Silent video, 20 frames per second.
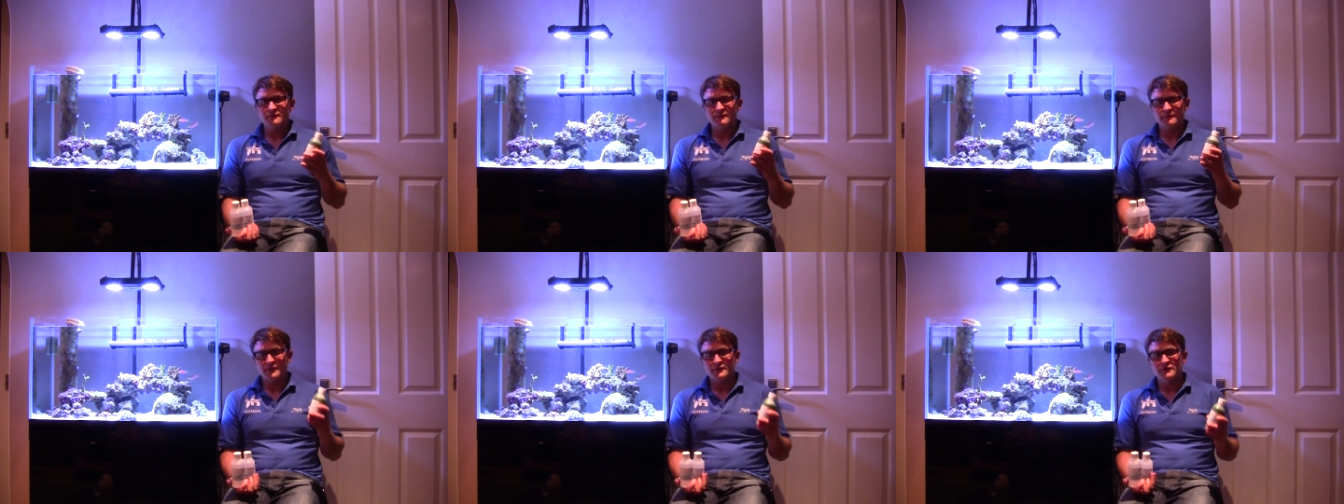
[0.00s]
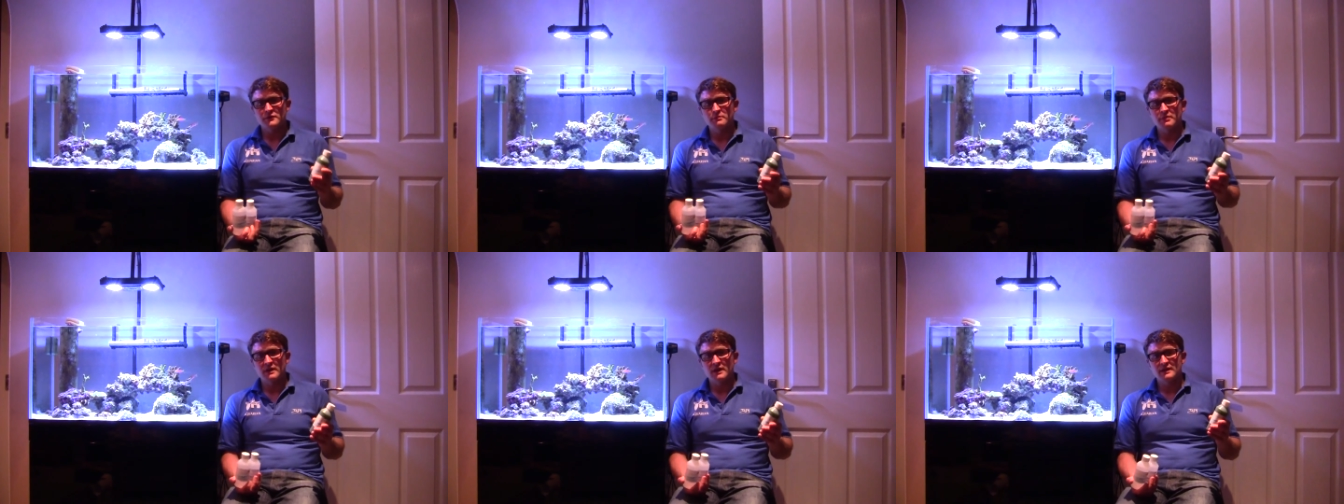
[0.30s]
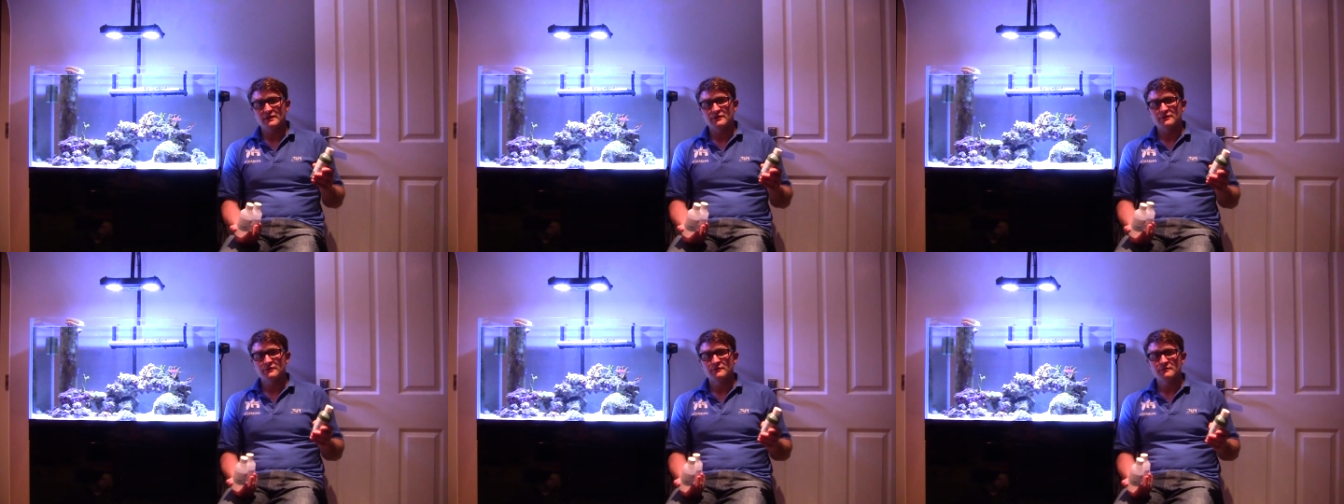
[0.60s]

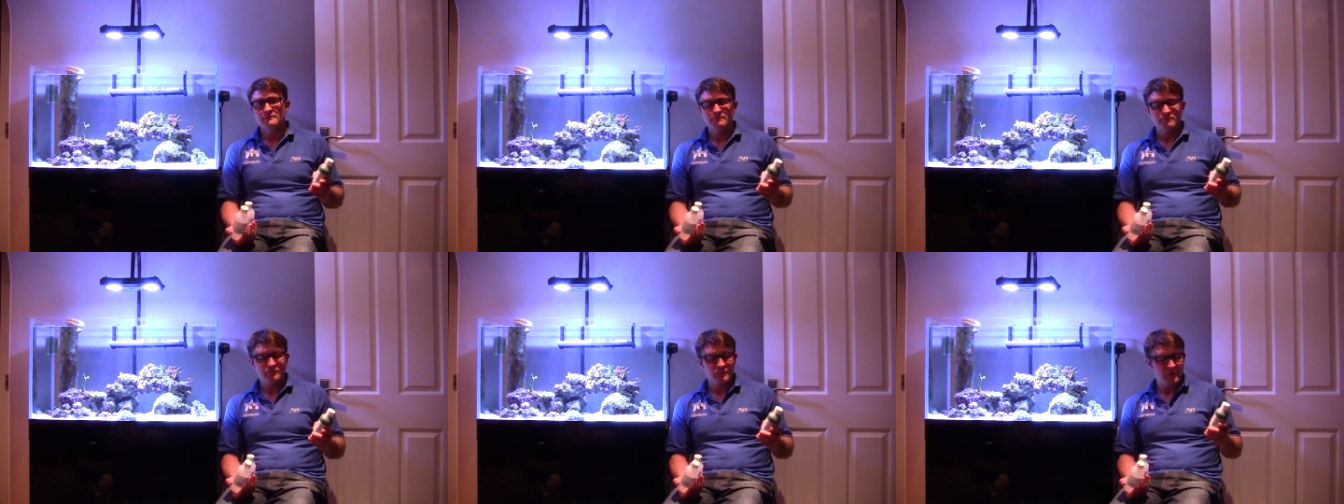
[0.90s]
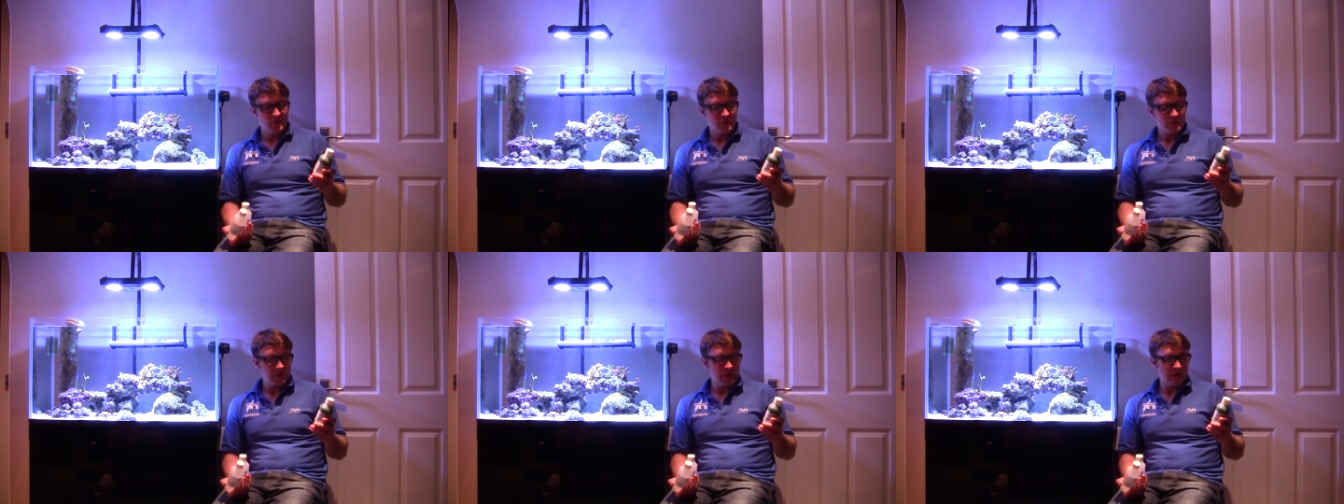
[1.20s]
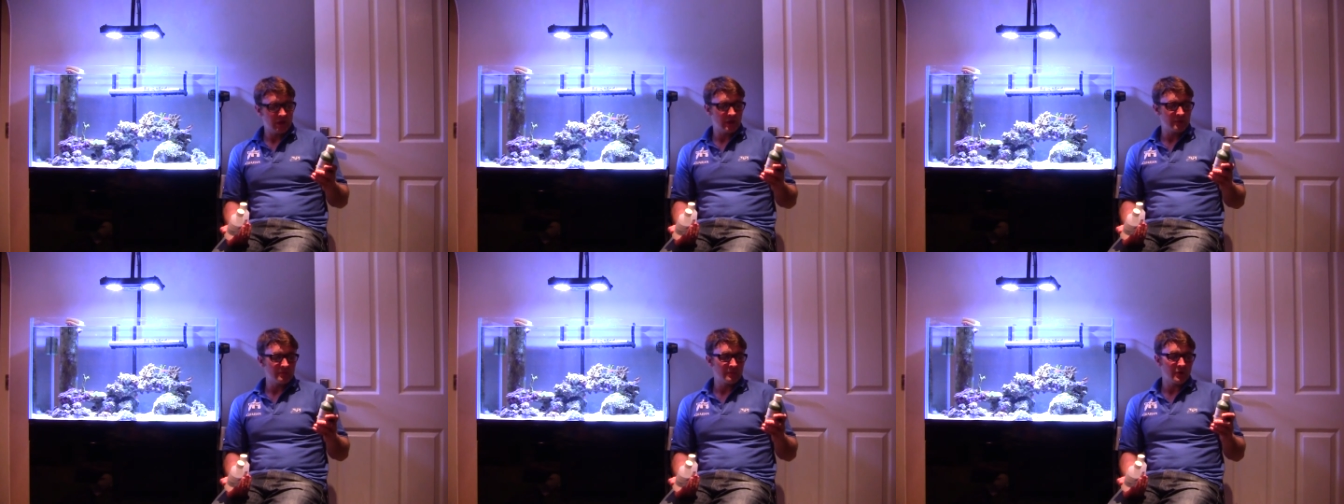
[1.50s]
phytoplankton
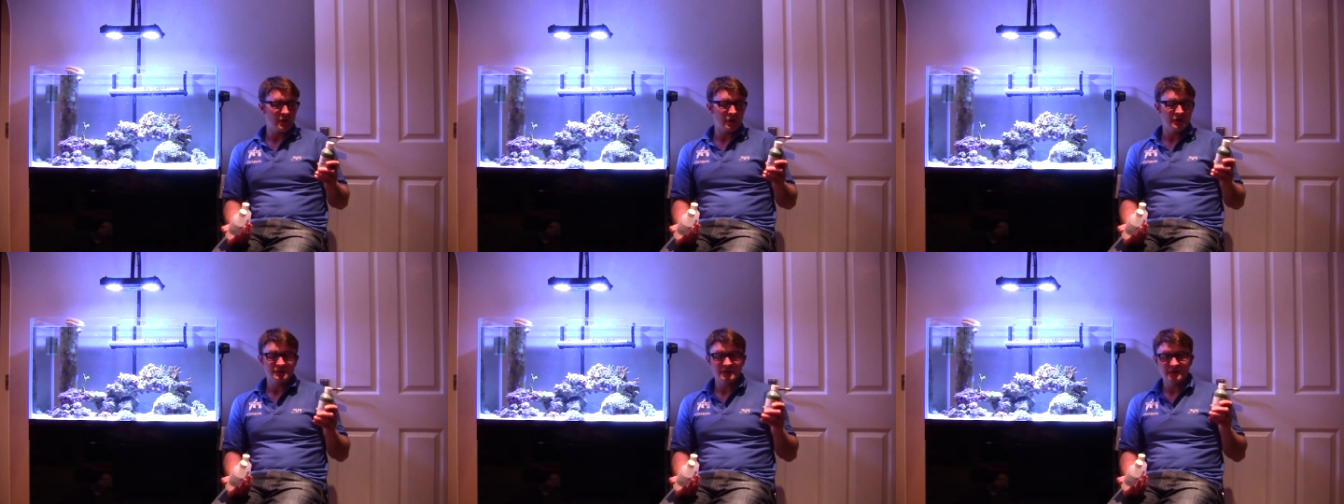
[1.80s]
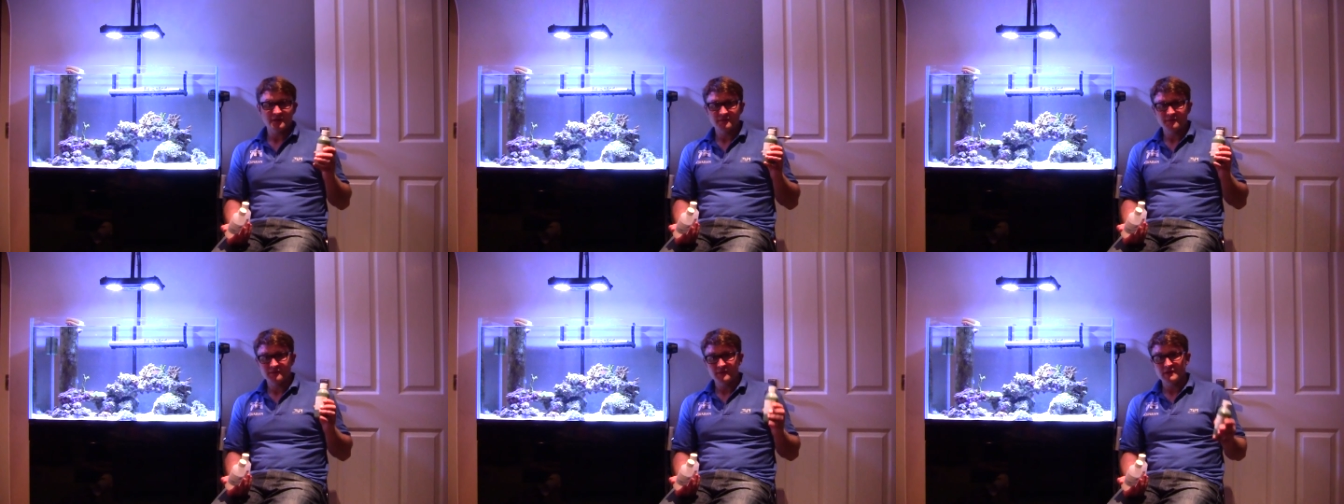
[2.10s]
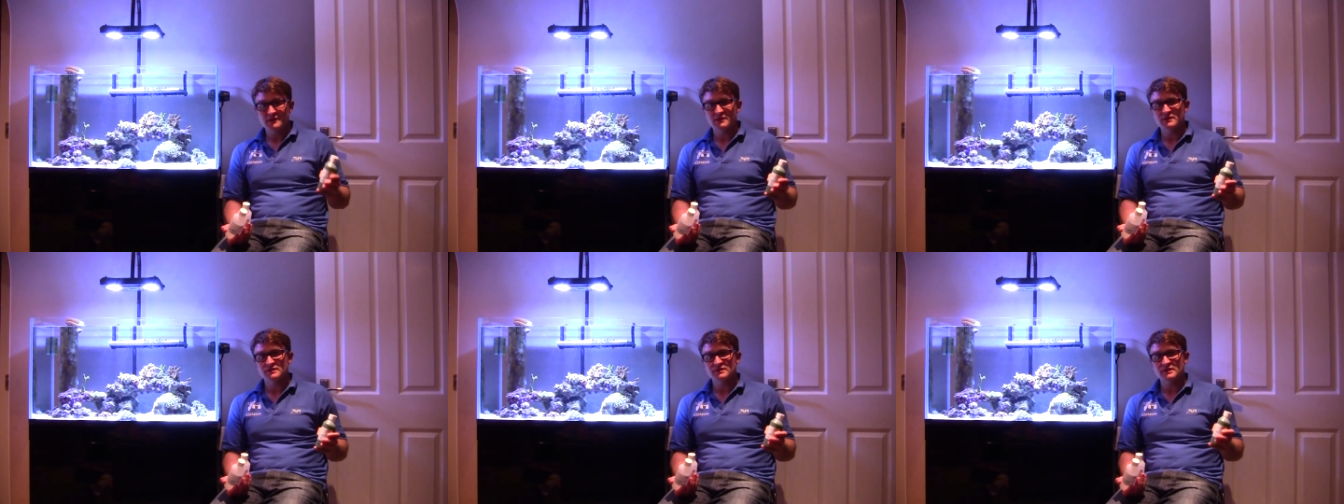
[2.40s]
um, I tend to
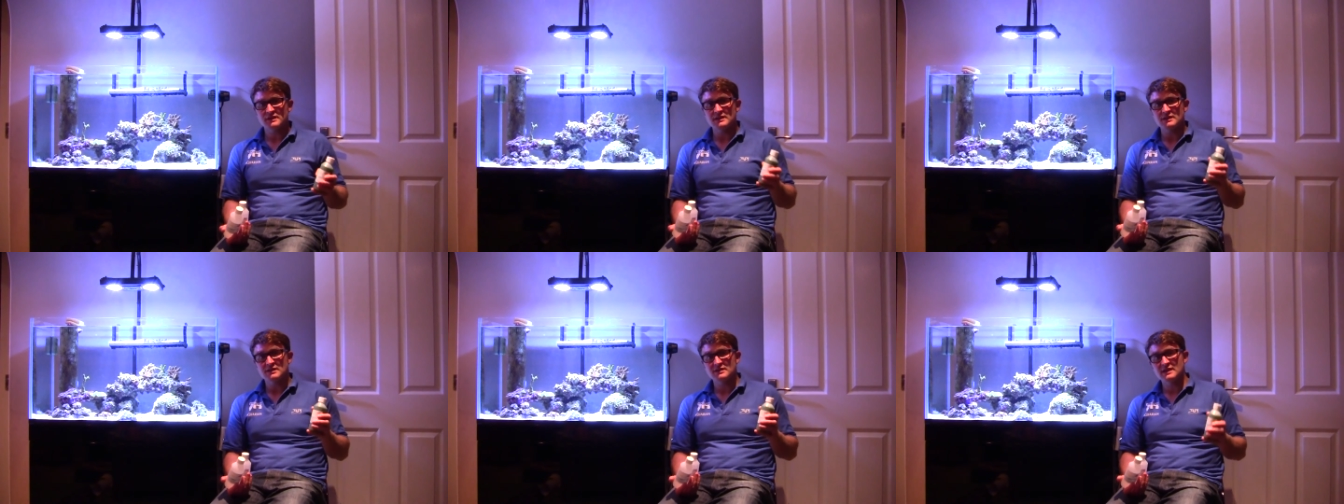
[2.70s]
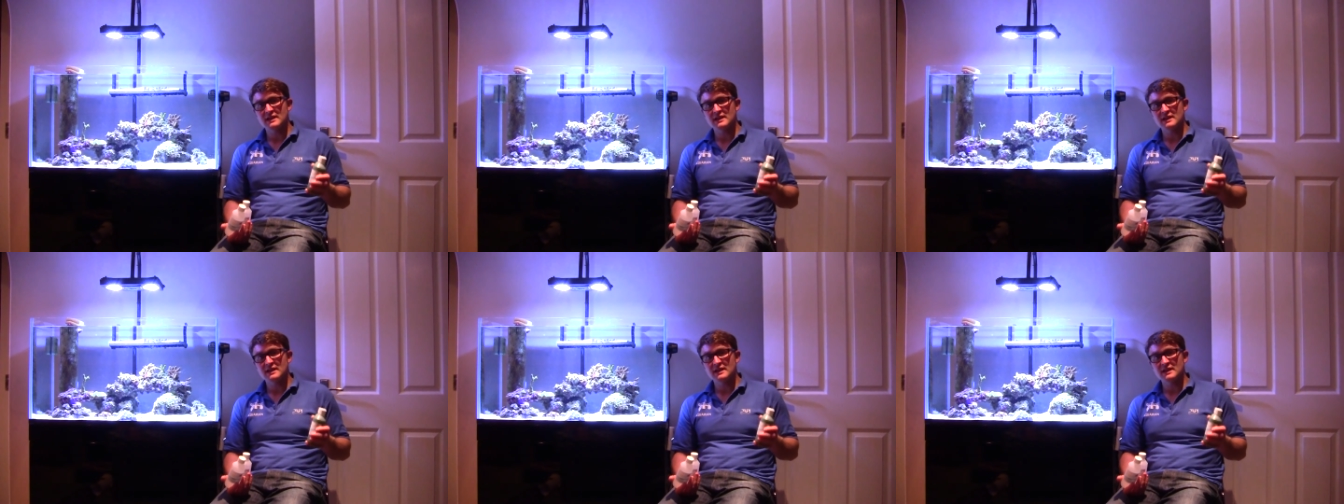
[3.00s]
feed this in the